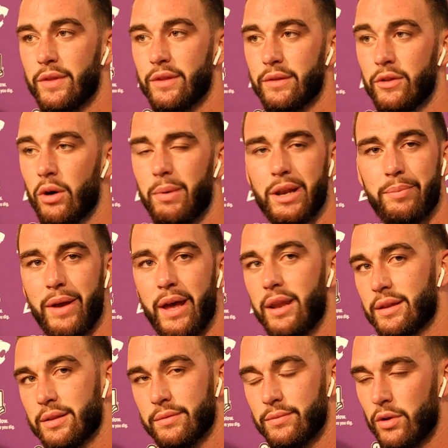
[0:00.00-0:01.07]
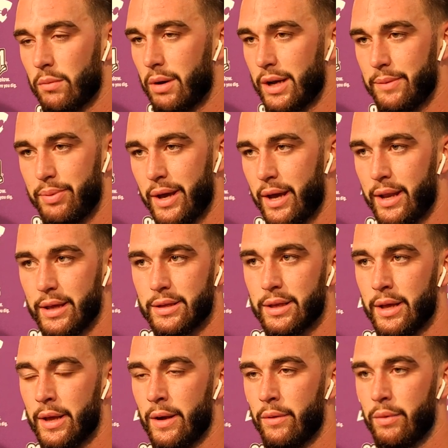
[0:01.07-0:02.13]
Nobody panicked. Nobody panicked.
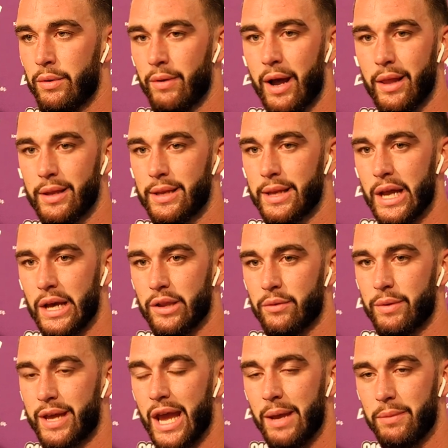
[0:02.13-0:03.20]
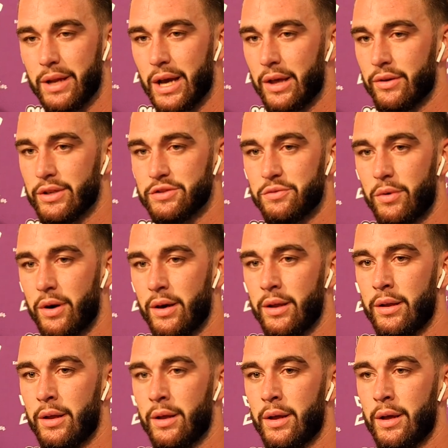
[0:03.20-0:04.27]
We rallied together. We came together as one.